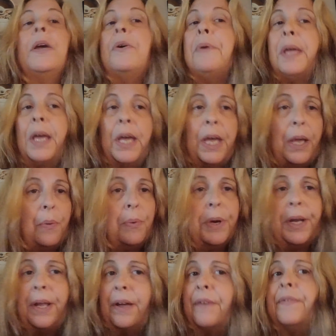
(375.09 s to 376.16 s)
okay,
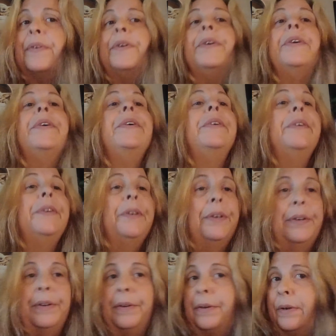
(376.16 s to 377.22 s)

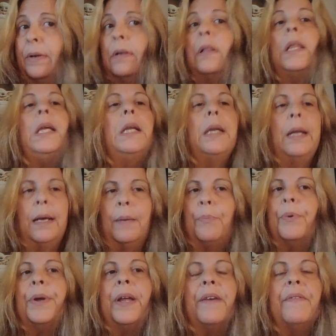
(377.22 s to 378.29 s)
whatever, clean it up,
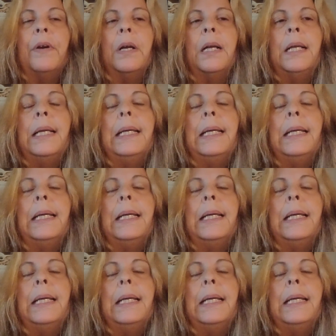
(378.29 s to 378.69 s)
whatever.